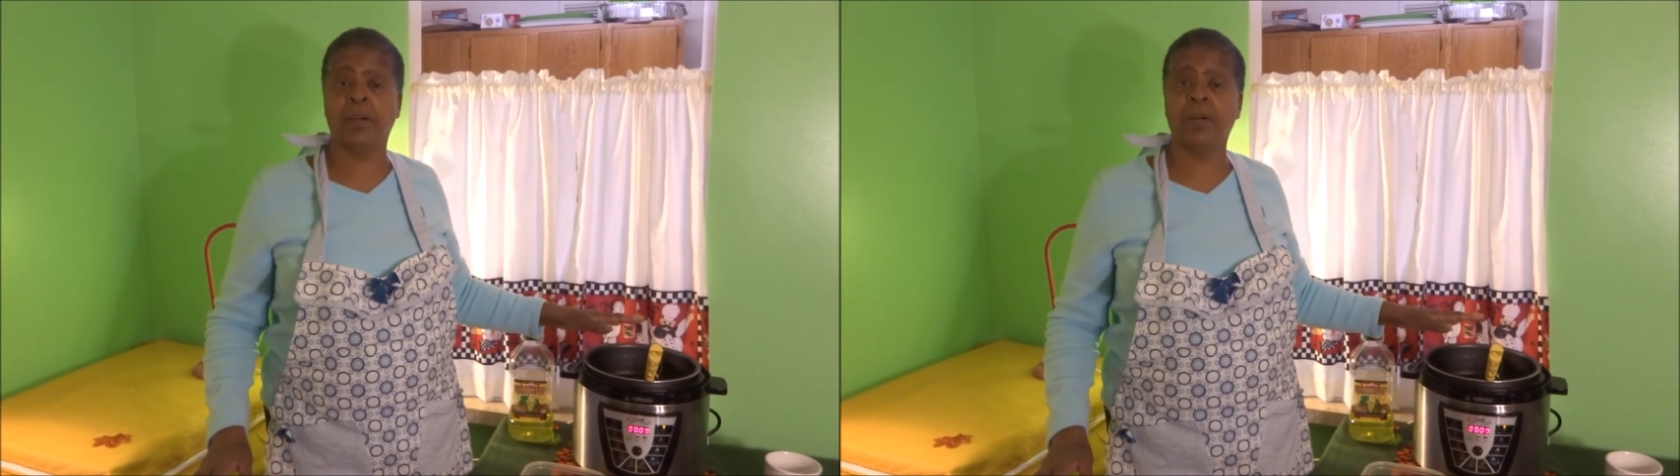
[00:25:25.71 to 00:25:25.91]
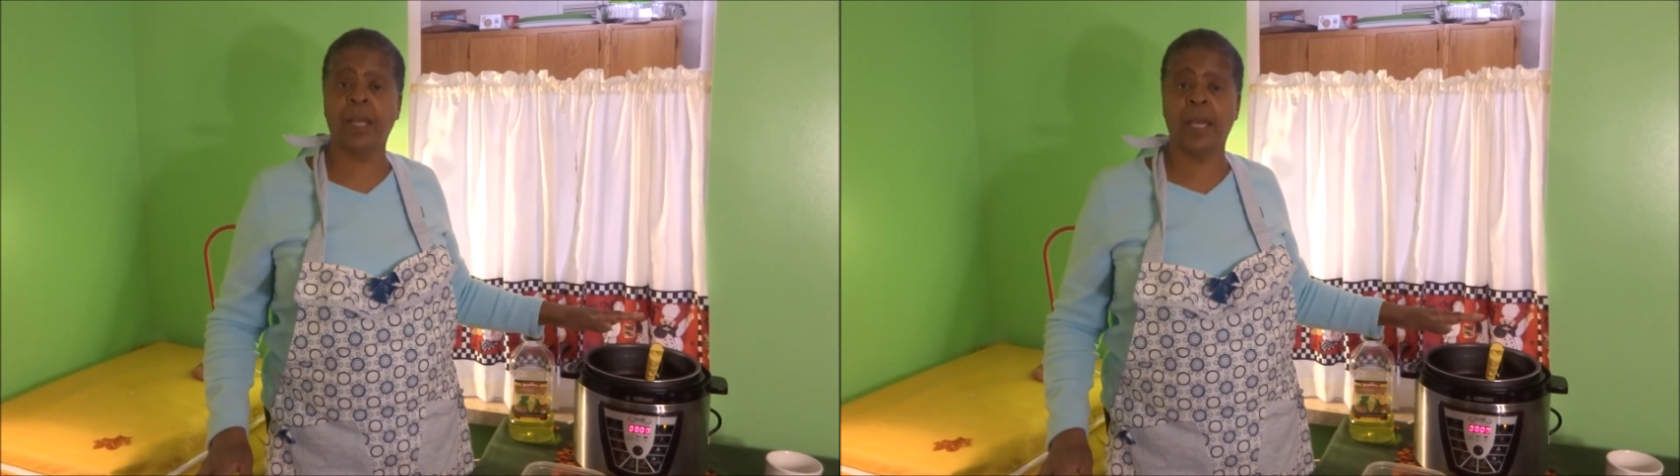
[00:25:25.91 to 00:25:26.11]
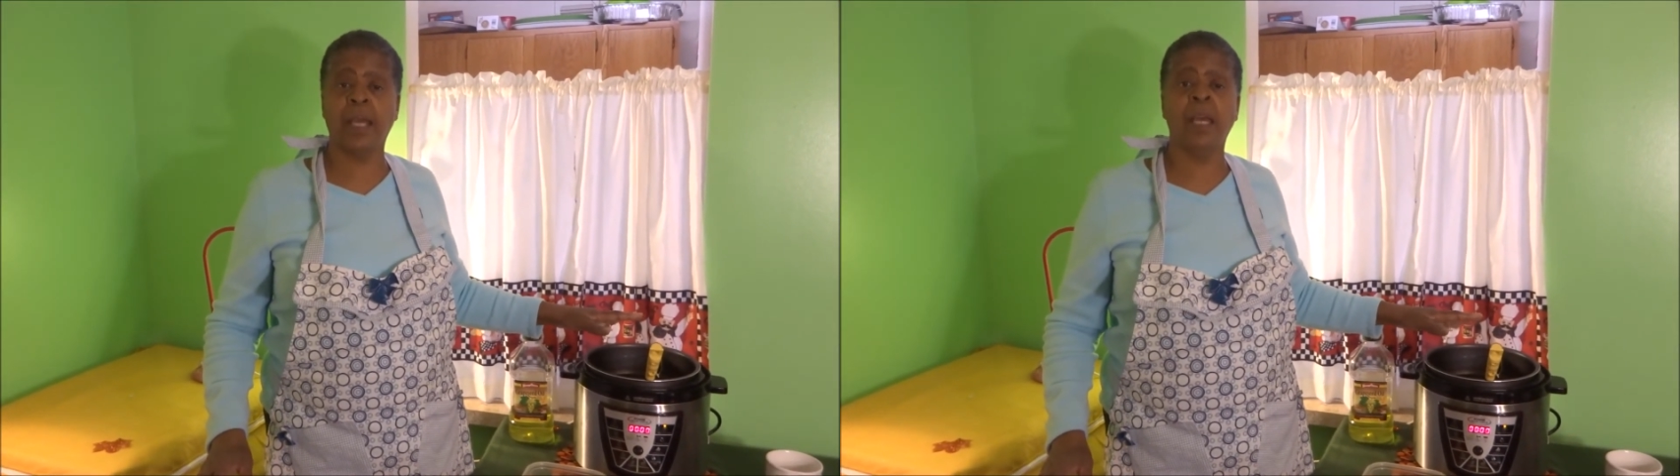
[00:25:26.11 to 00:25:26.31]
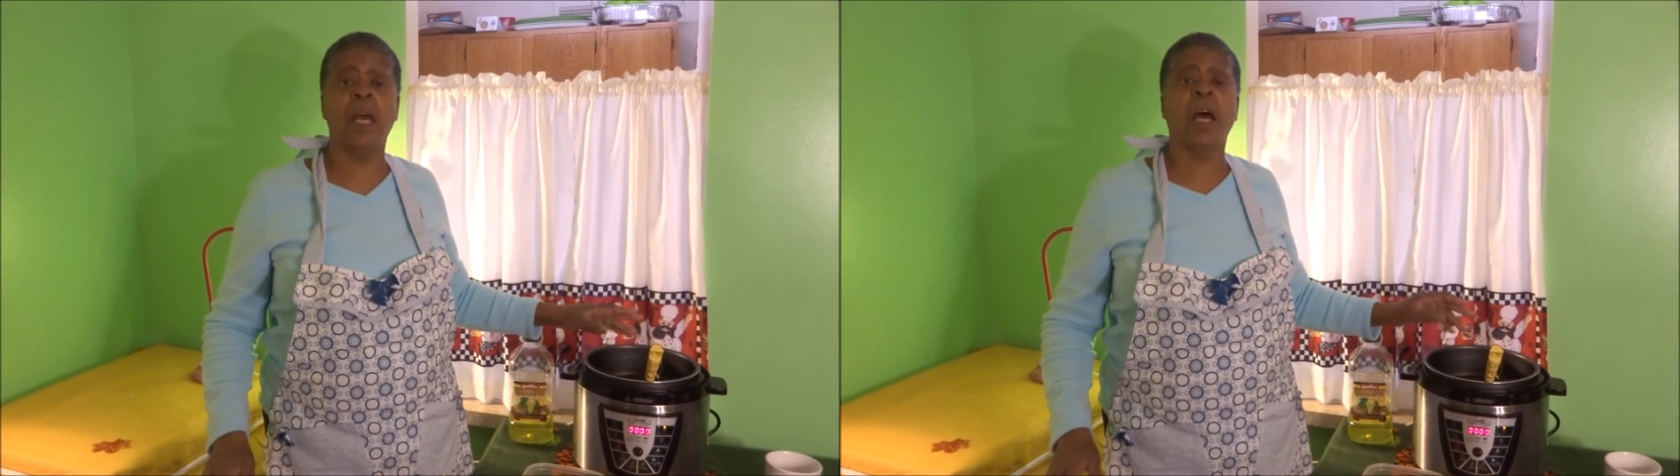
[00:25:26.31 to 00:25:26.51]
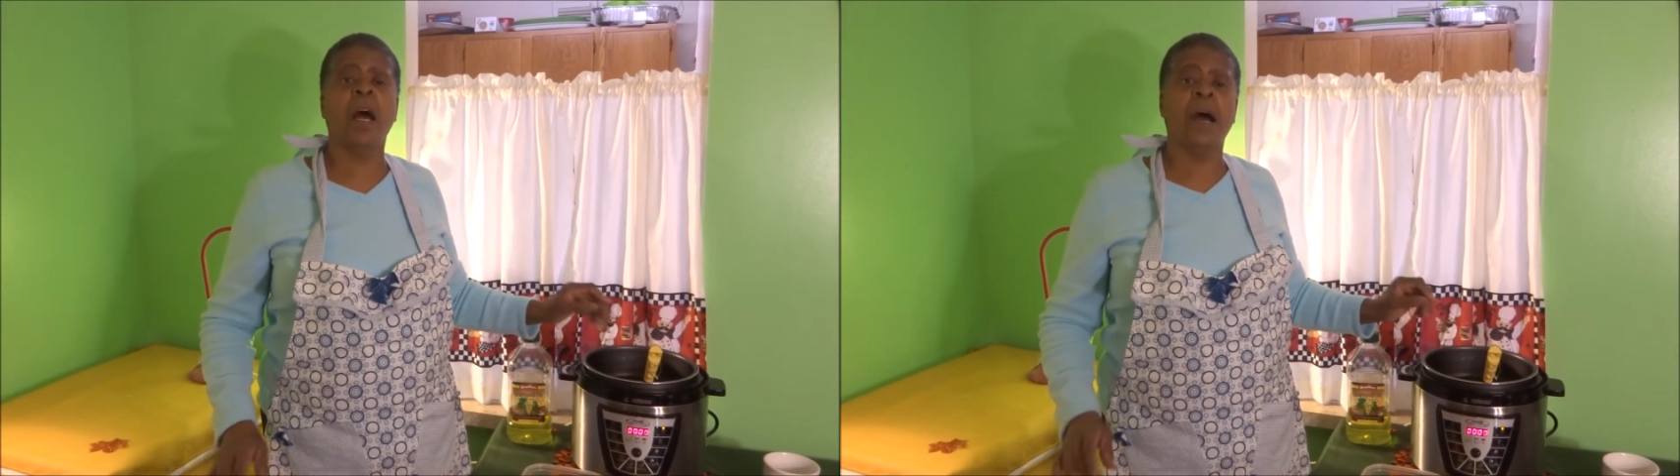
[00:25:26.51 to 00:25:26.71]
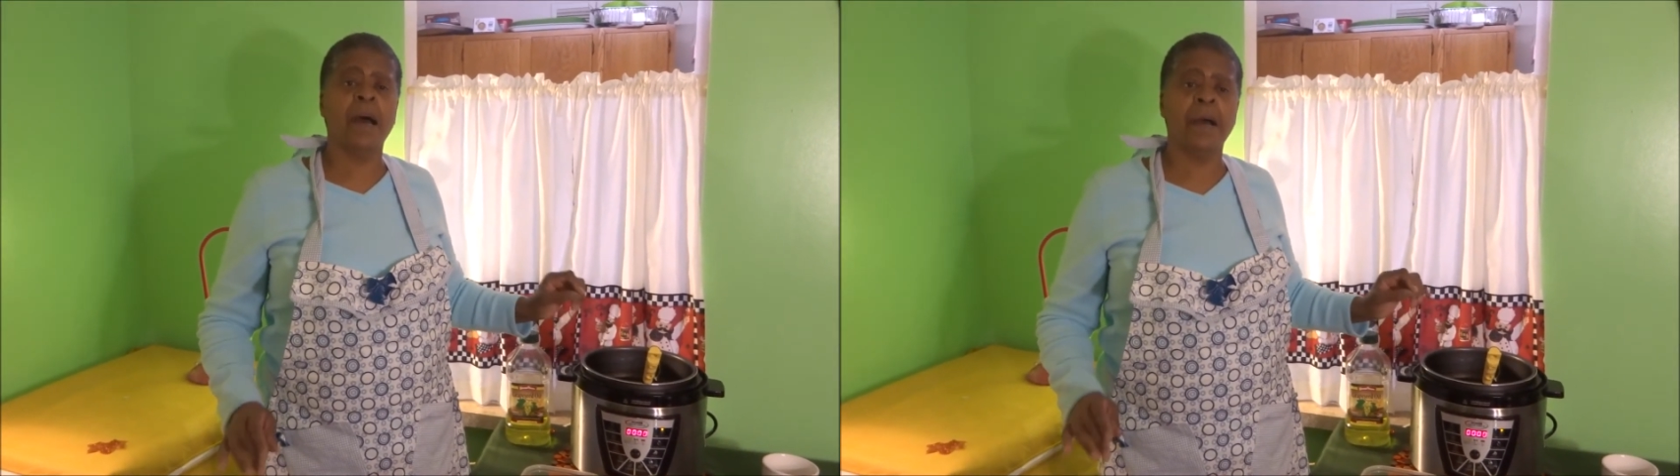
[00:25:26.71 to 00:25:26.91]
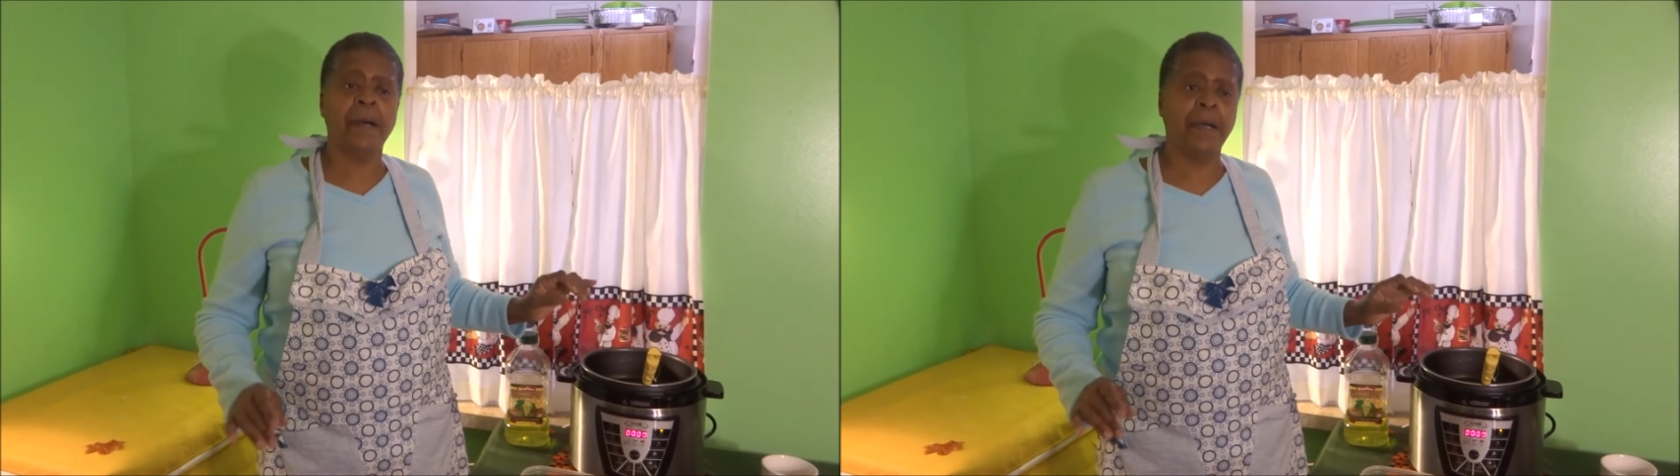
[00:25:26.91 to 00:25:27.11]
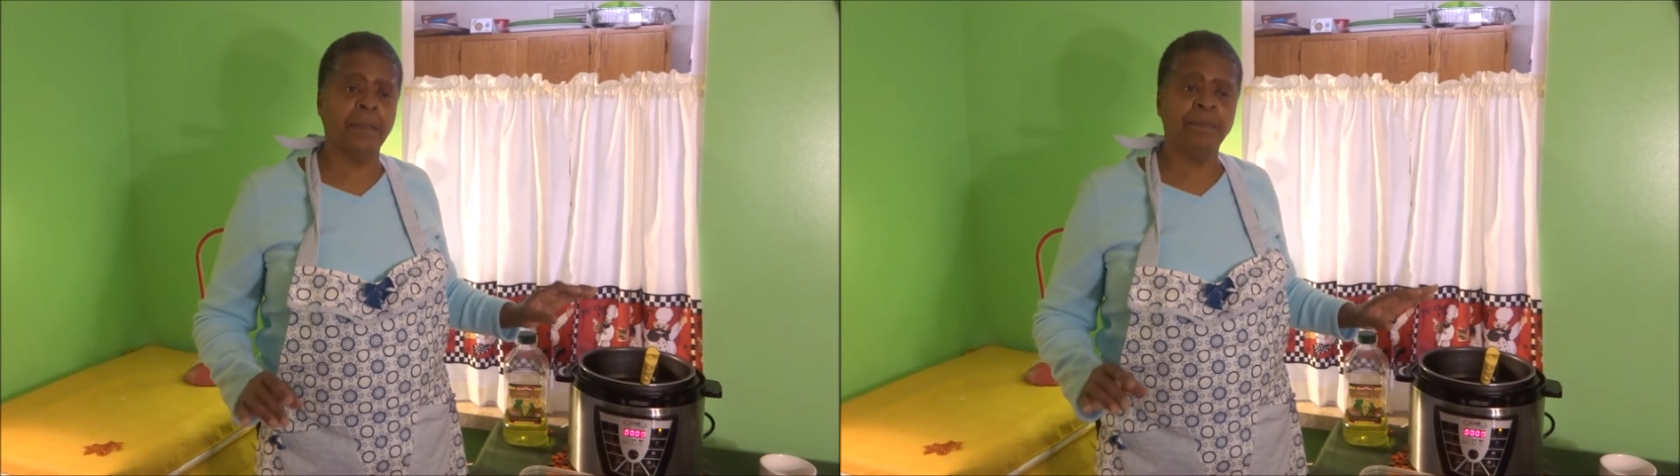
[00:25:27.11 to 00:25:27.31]
okay?
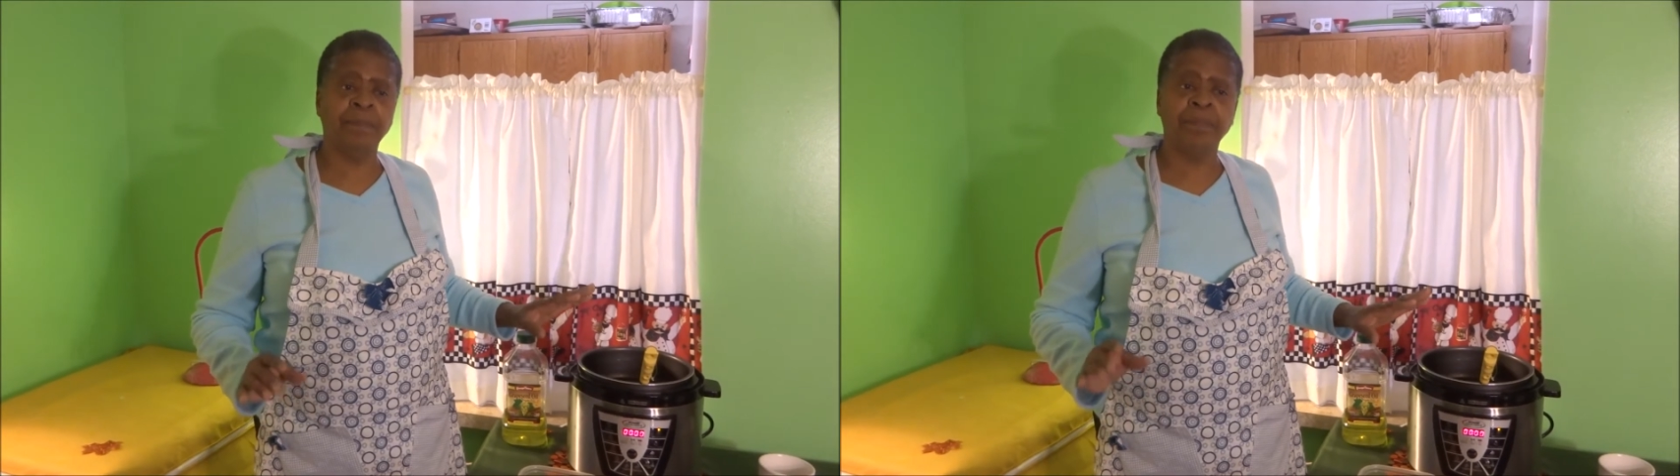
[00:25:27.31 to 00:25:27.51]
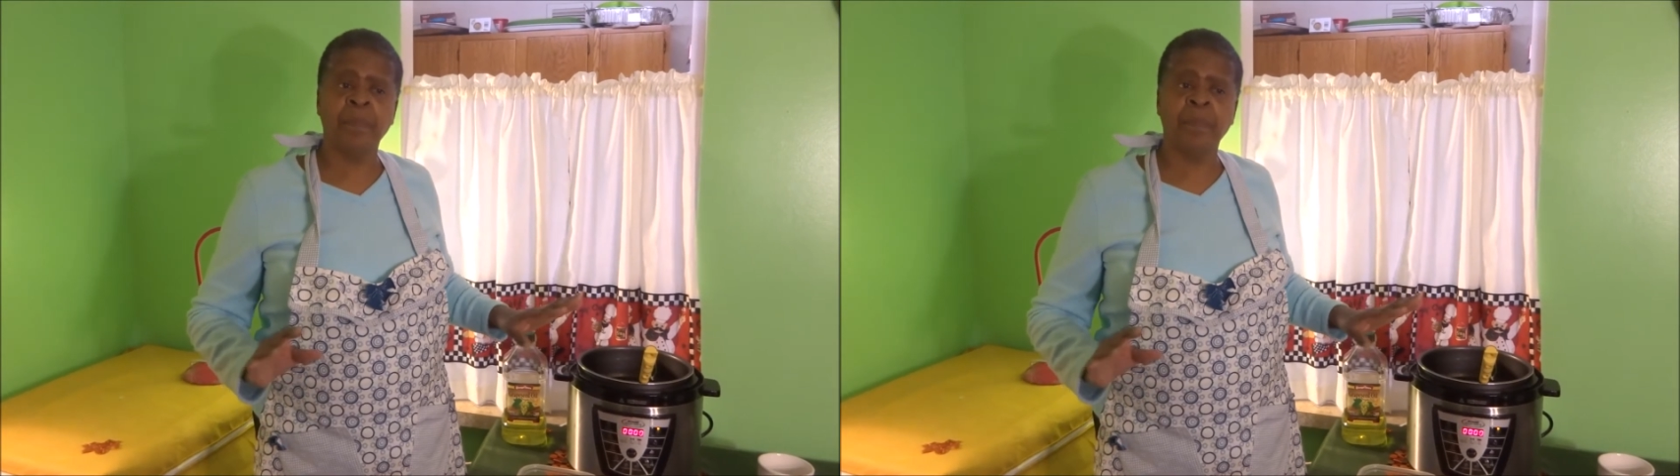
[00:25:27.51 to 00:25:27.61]
Um,